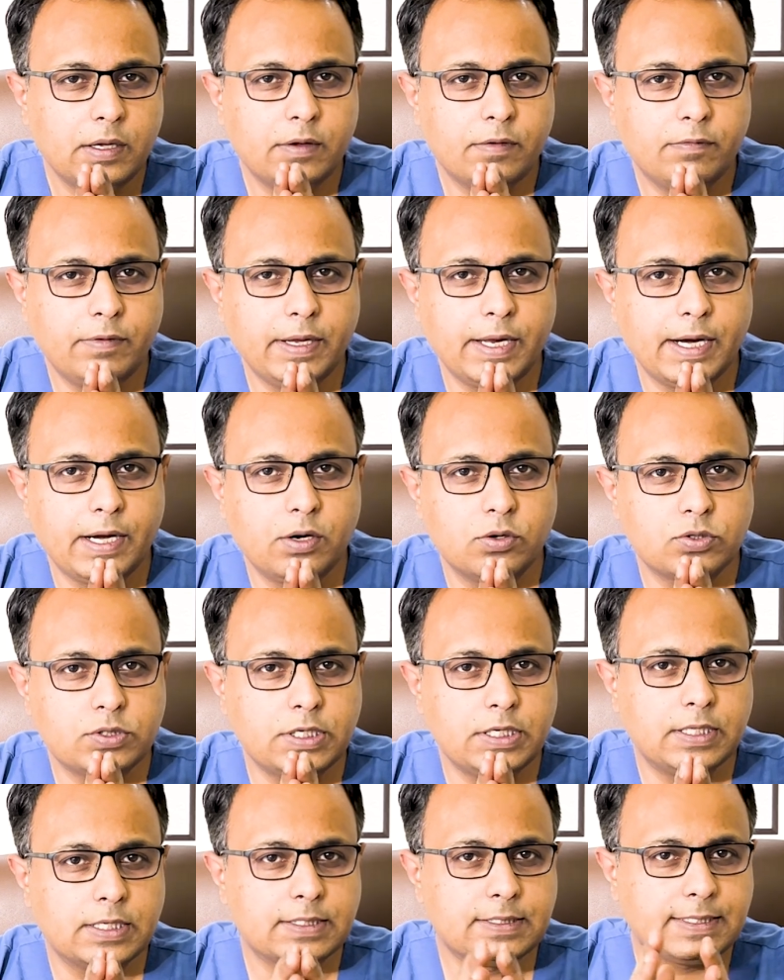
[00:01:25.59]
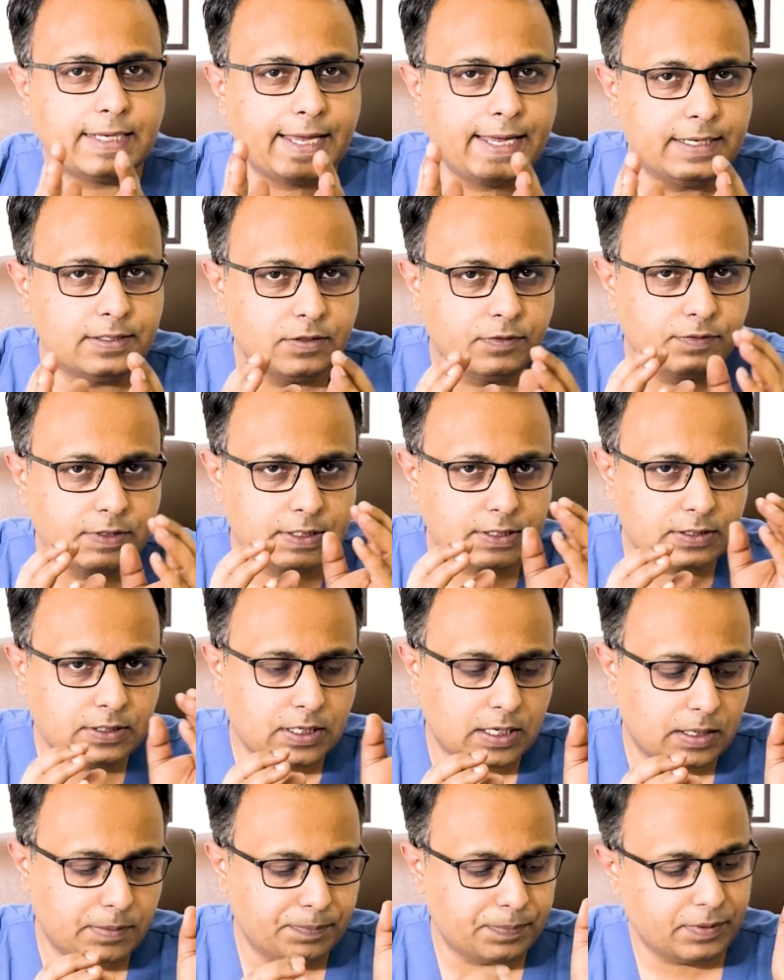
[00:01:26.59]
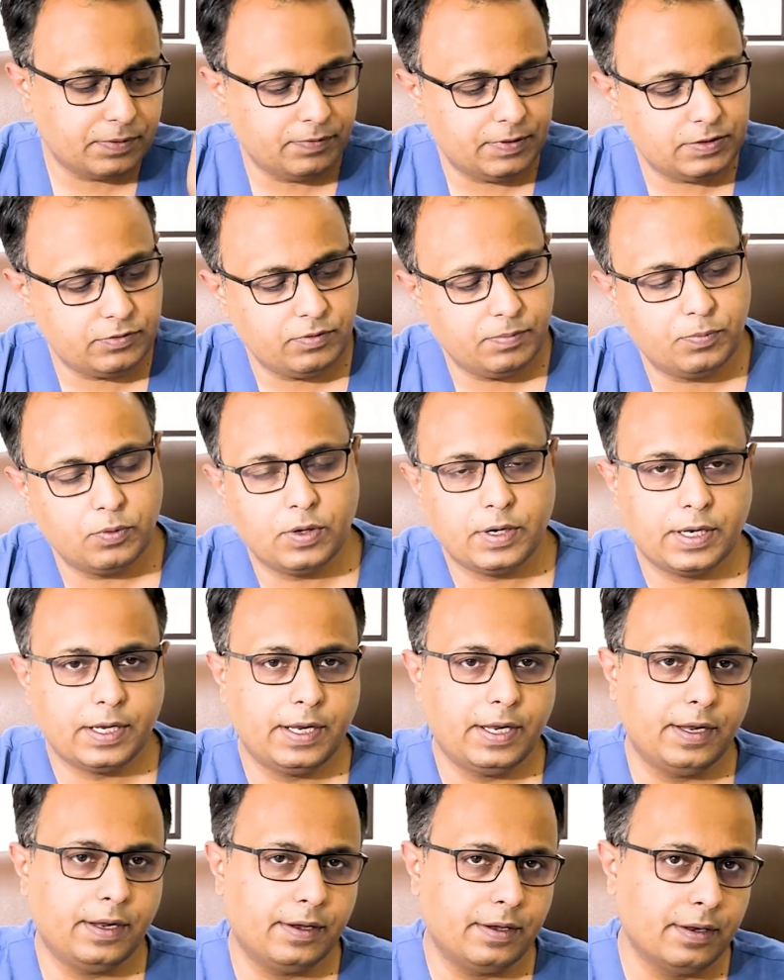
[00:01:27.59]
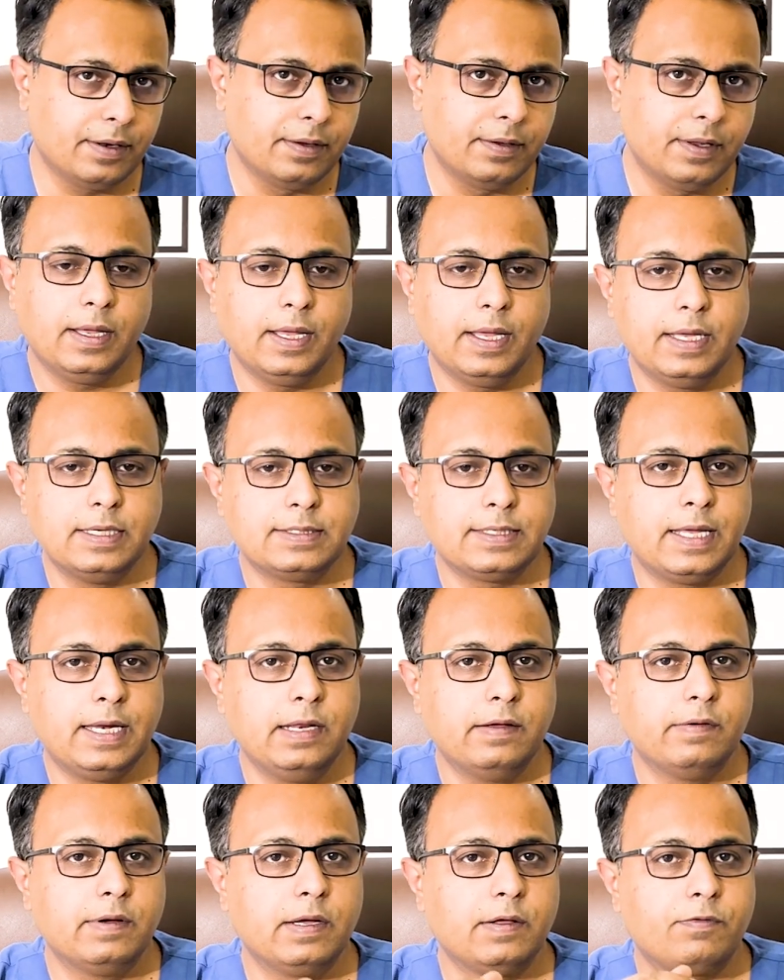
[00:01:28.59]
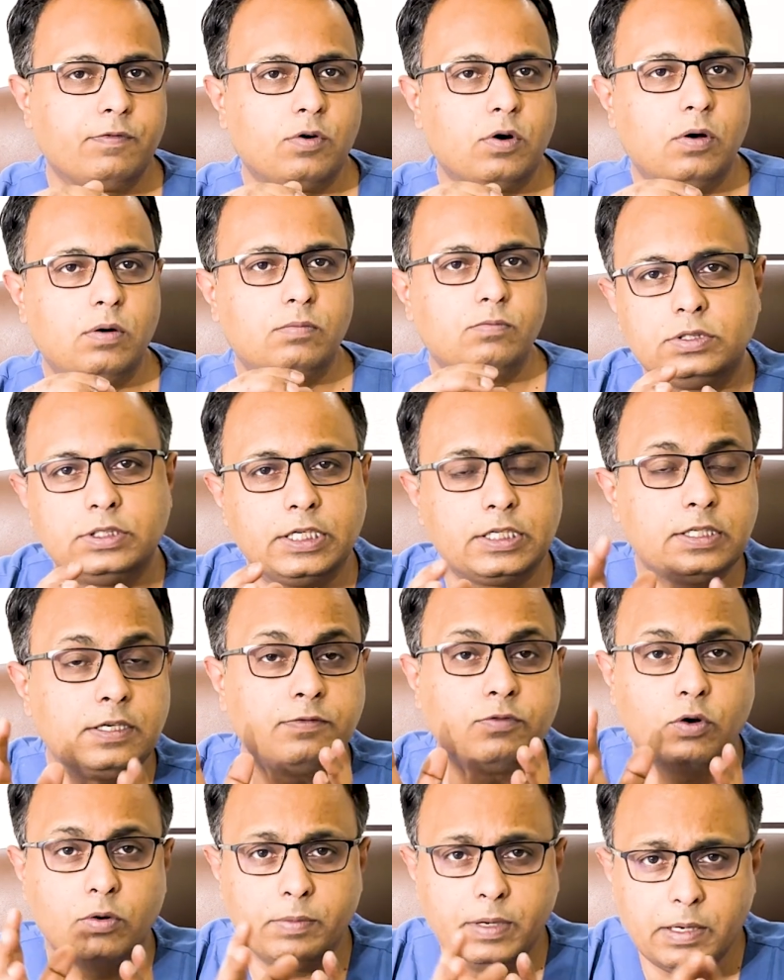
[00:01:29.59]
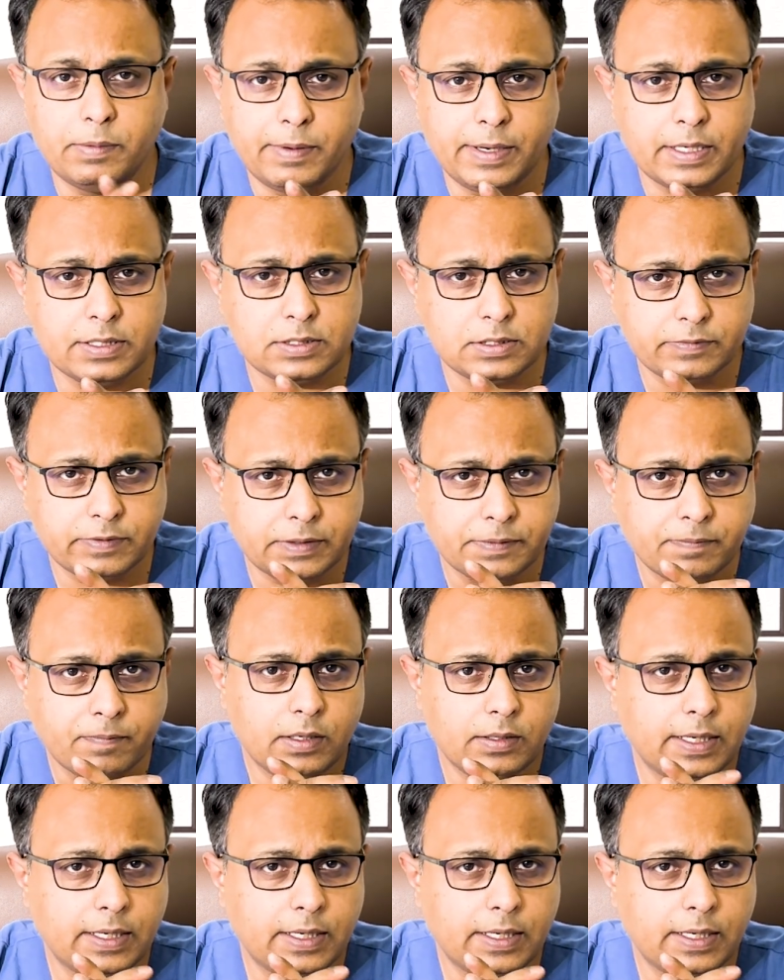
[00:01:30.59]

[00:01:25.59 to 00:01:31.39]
we get to see the size of this cup which we put here is anywhere from 64 millimeters even.